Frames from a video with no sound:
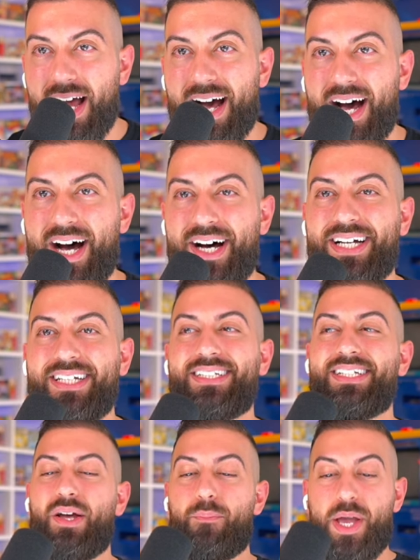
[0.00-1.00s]
Uh,
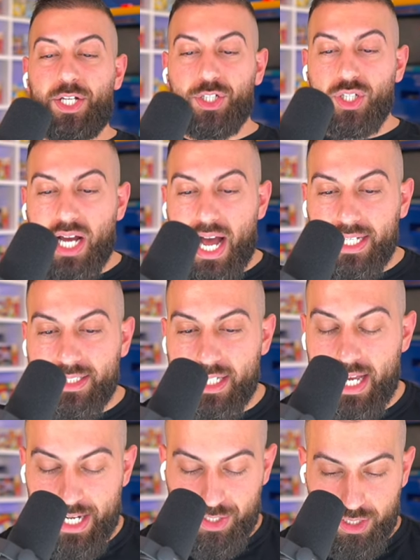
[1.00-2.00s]
Make sure you guys
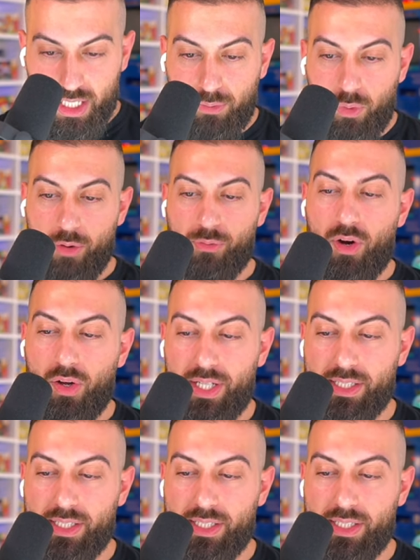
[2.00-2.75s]
enter the giveaway for all